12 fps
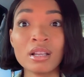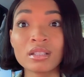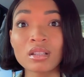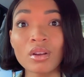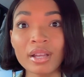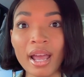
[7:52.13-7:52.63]

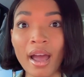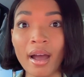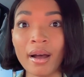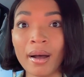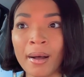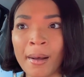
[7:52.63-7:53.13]
So yeah,
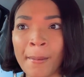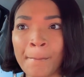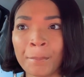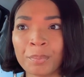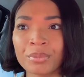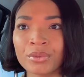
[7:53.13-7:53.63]

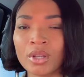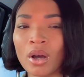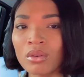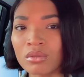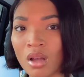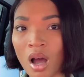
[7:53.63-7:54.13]
um,
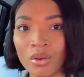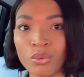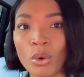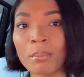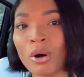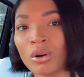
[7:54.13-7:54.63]
don't knock
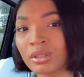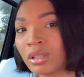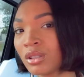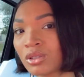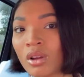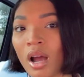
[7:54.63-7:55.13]
Fort Polk till
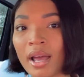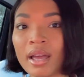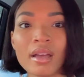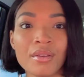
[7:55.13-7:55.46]
you try it.